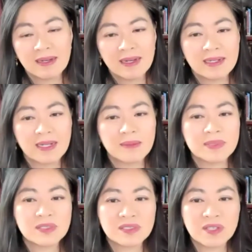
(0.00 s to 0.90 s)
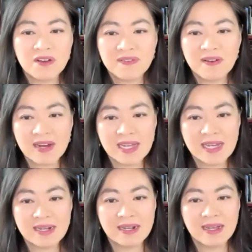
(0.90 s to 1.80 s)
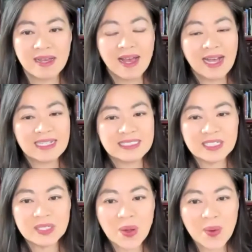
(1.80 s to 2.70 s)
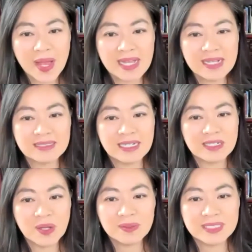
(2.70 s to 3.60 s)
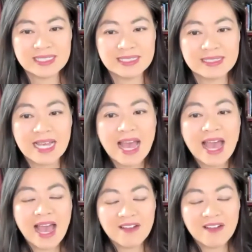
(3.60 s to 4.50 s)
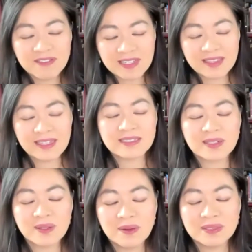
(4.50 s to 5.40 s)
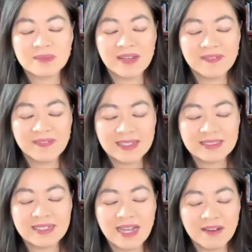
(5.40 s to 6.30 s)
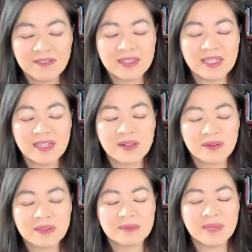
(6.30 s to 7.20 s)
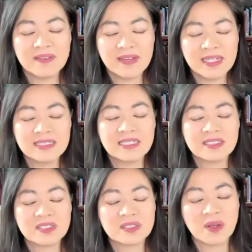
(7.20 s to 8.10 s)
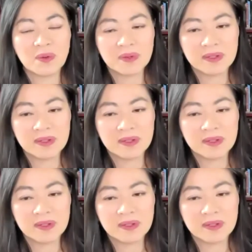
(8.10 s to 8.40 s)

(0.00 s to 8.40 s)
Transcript: And I'm so far in, I see no end and no distance. Everything is close to my face, and everything close to my face is stone.